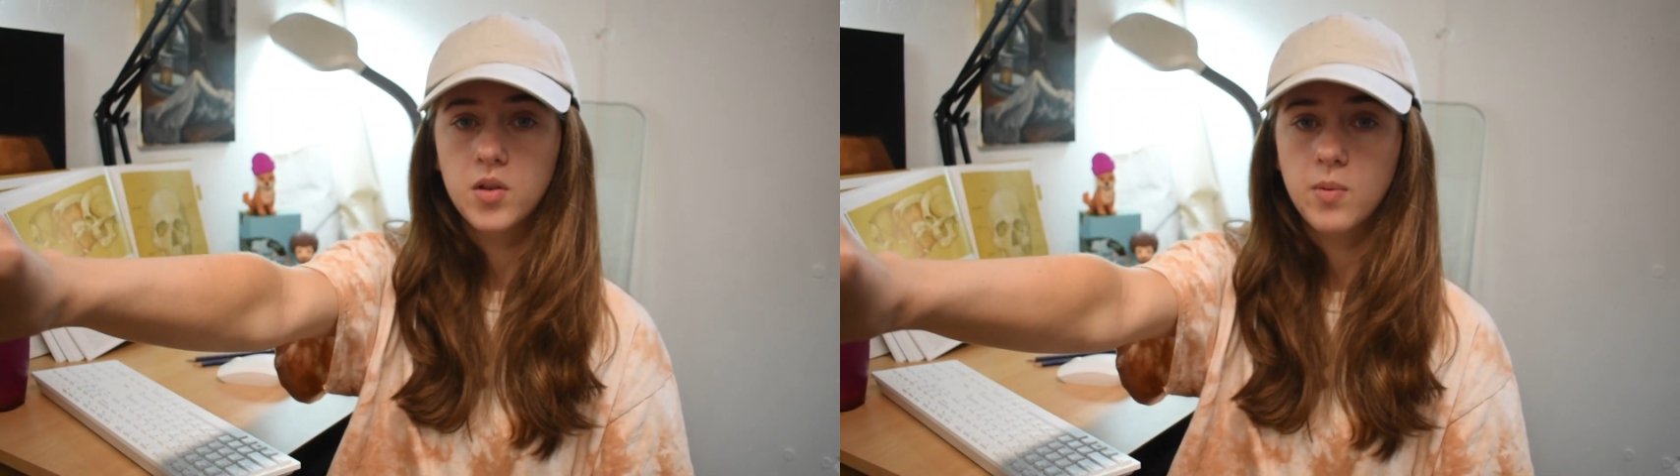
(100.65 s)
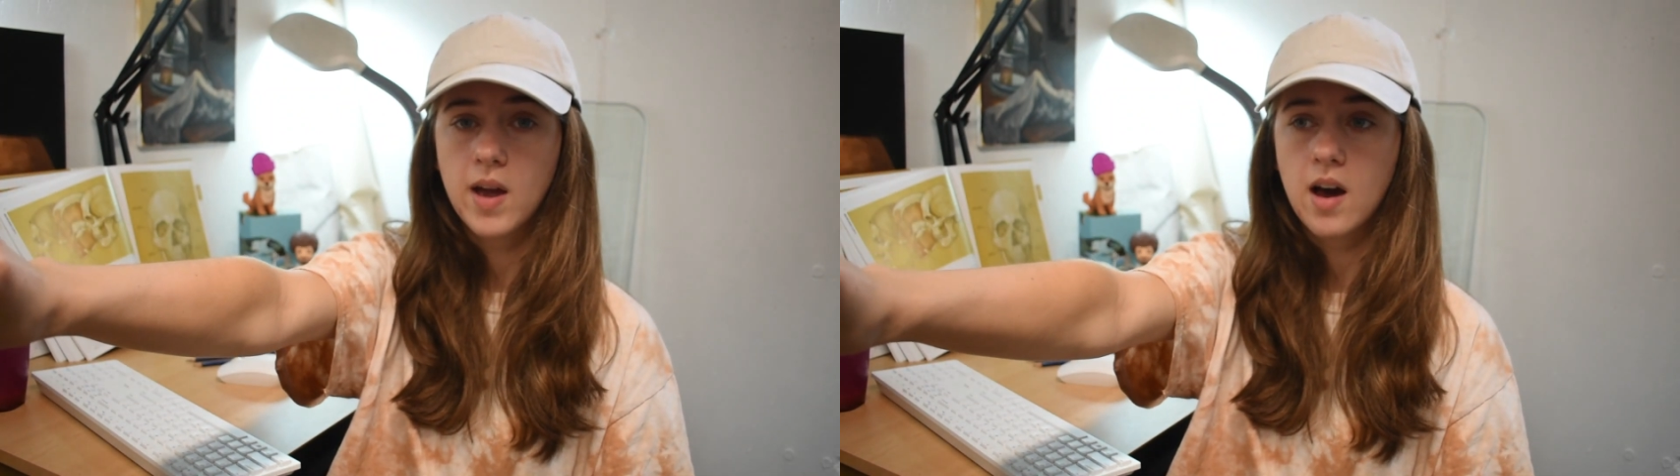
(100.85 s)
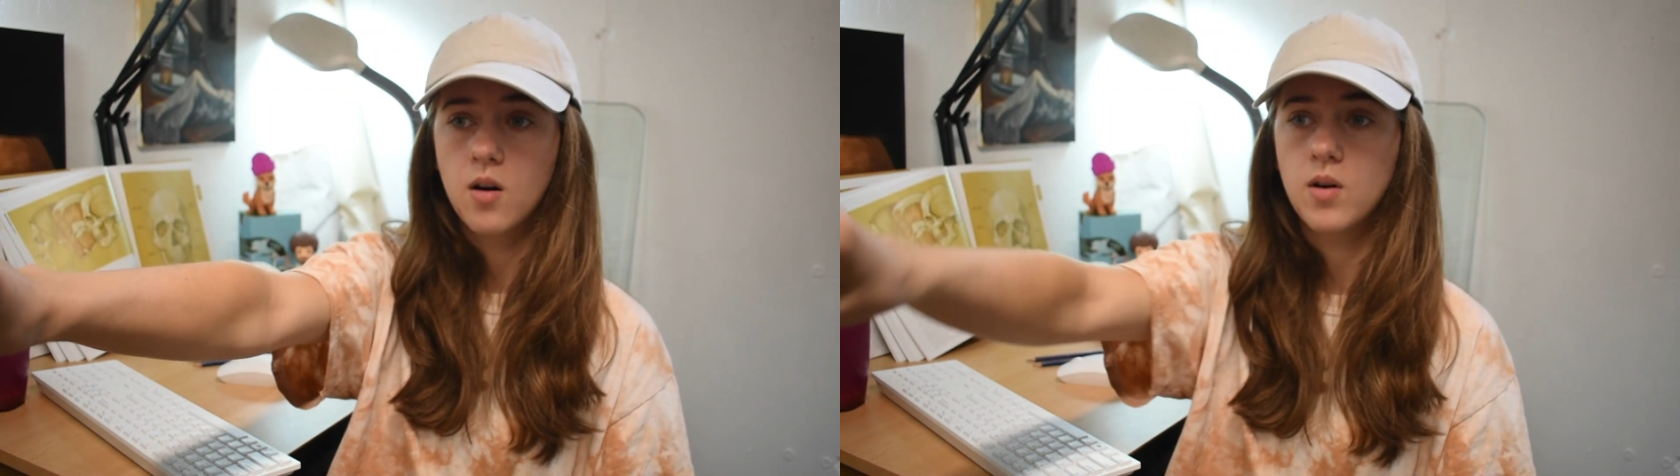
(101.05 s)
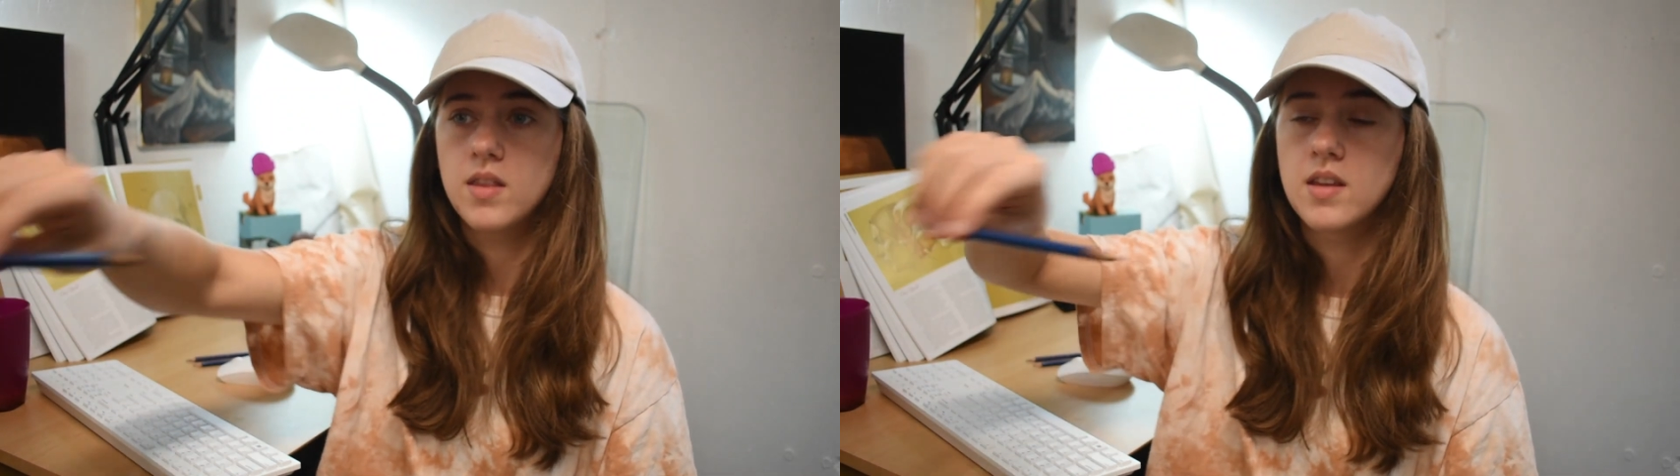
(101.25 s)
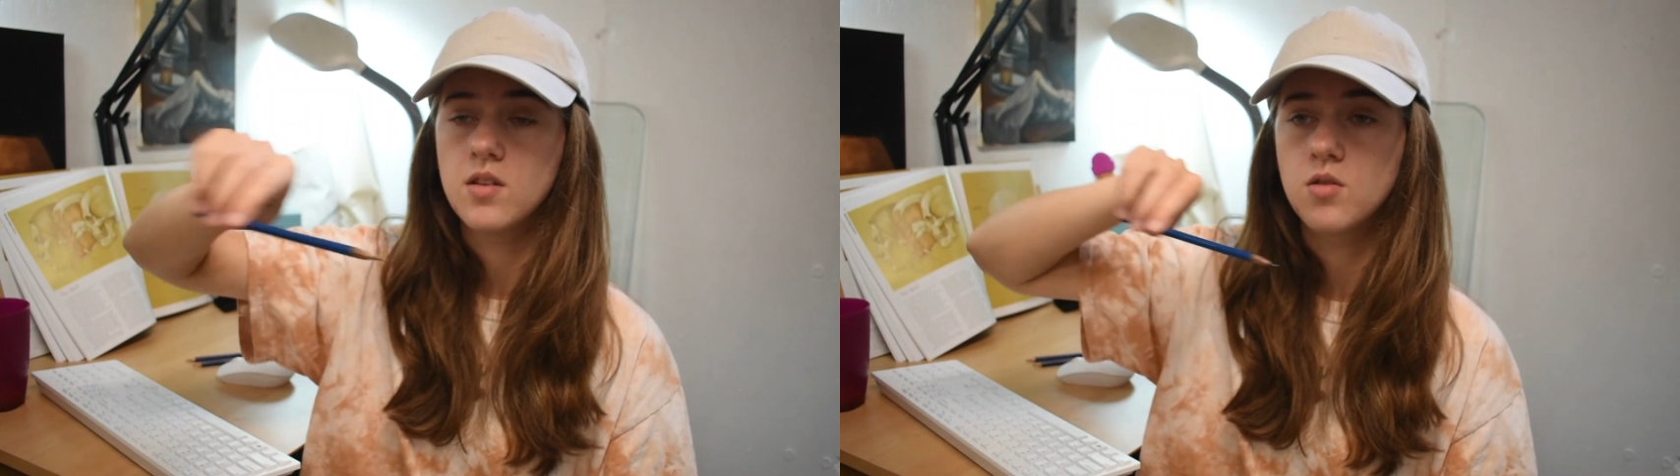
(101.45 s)
the way out
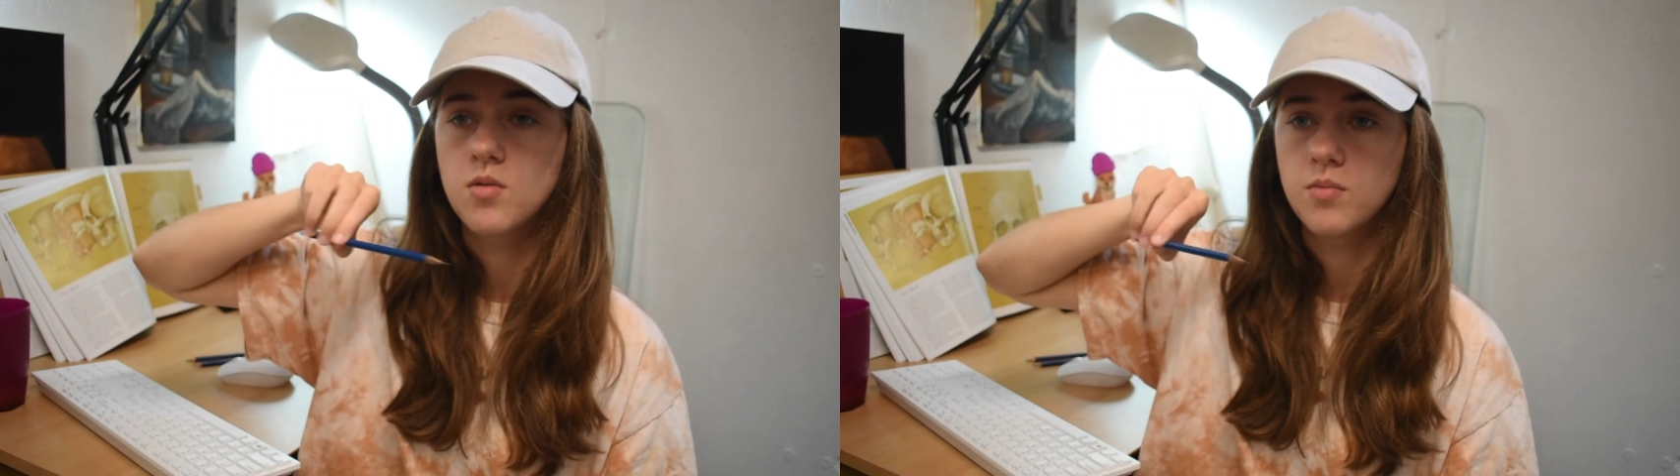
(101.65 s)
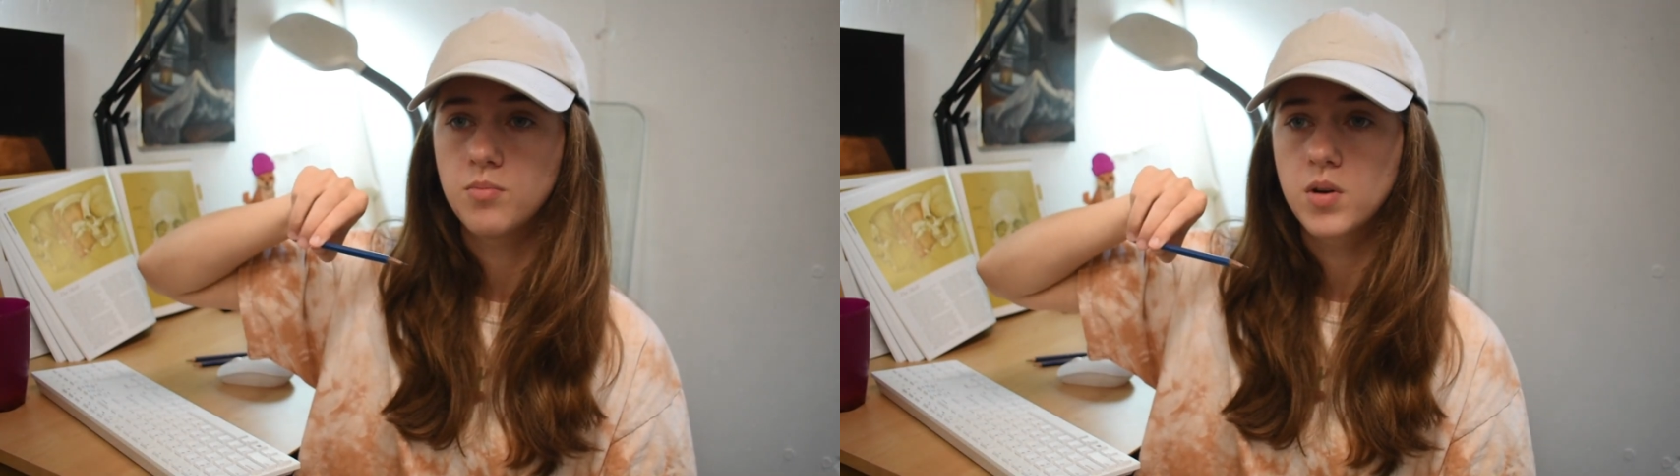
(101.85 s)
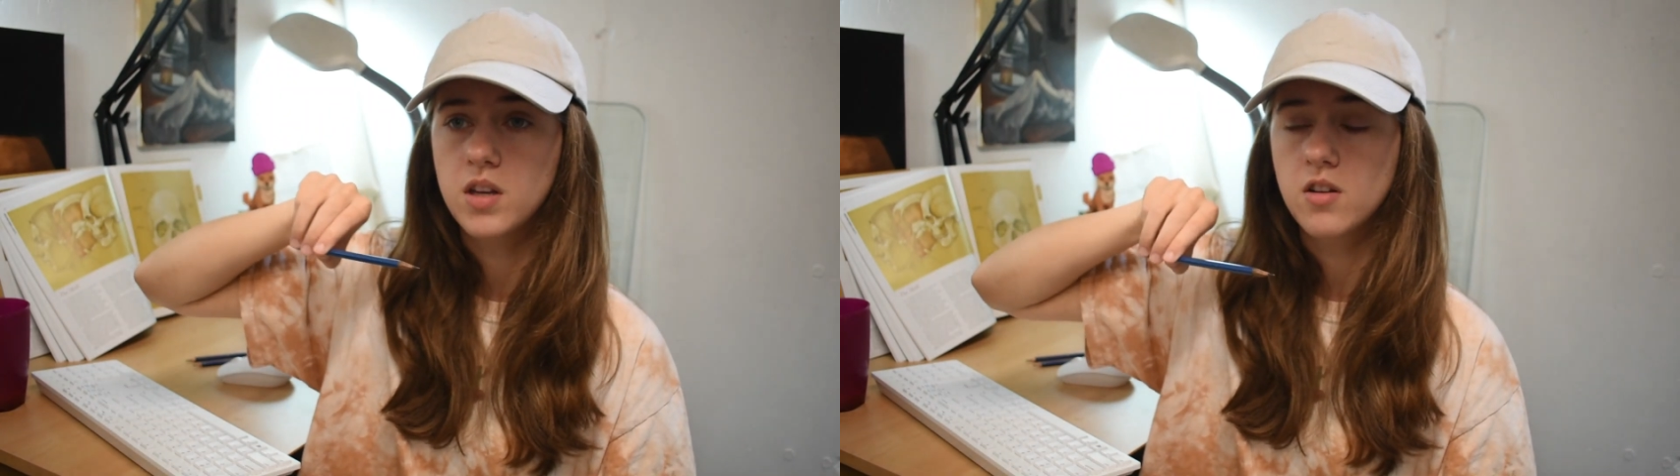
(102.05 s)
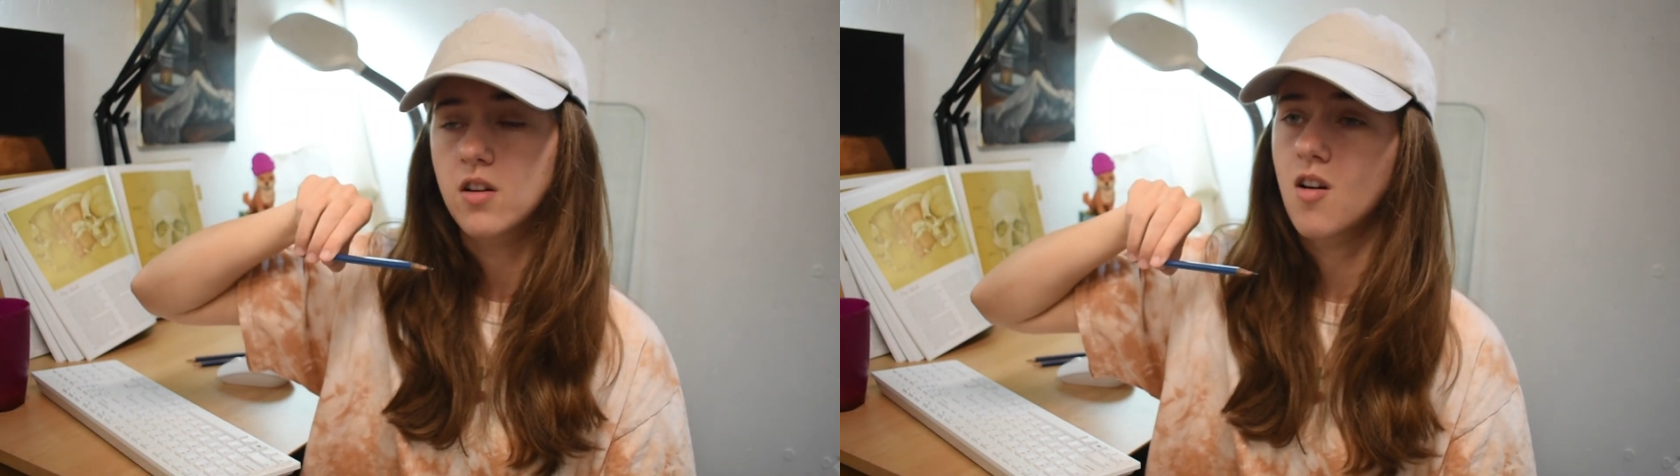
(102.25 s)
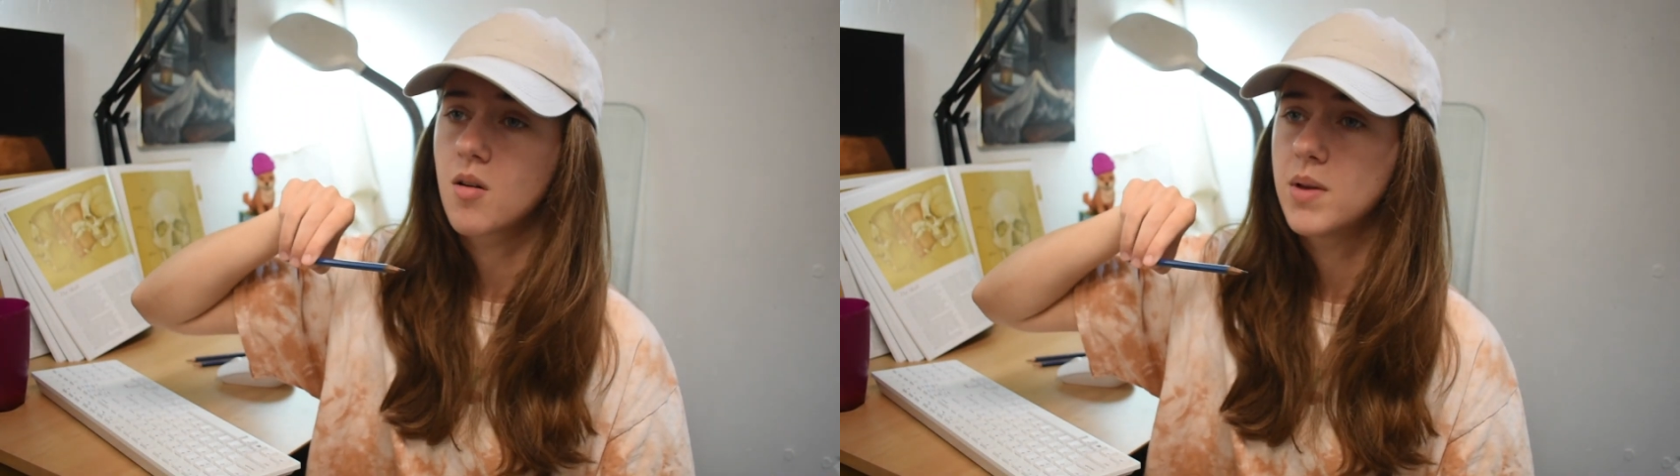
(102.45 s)
and then you bring
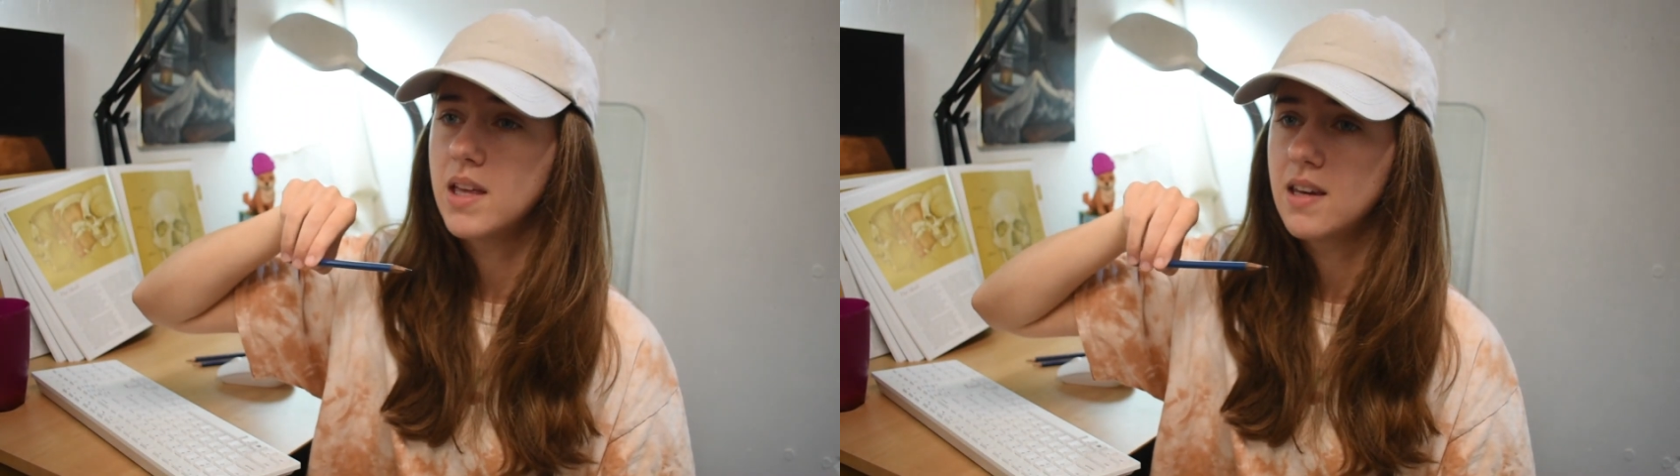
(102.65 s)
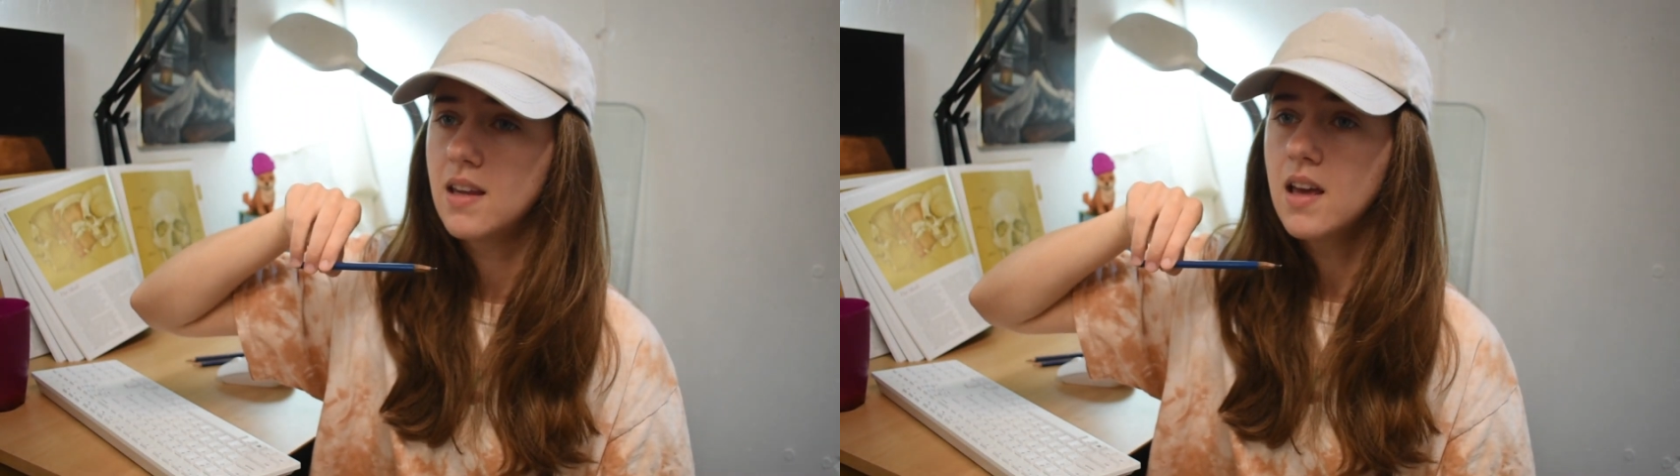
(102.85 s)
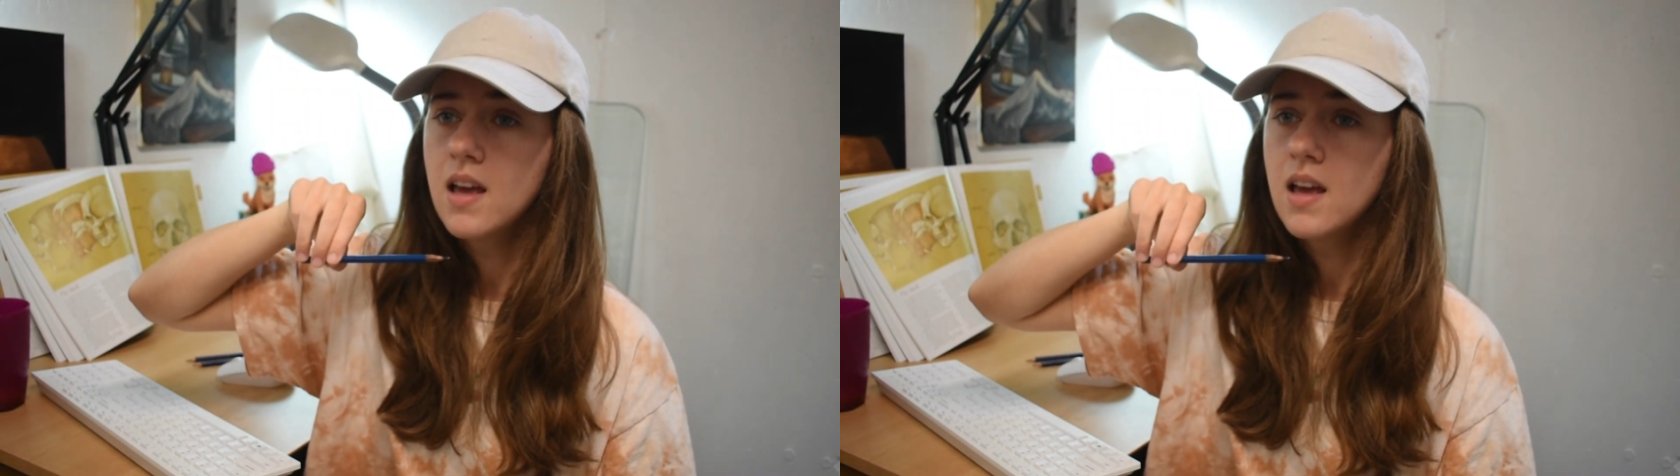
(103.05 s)
your arm in,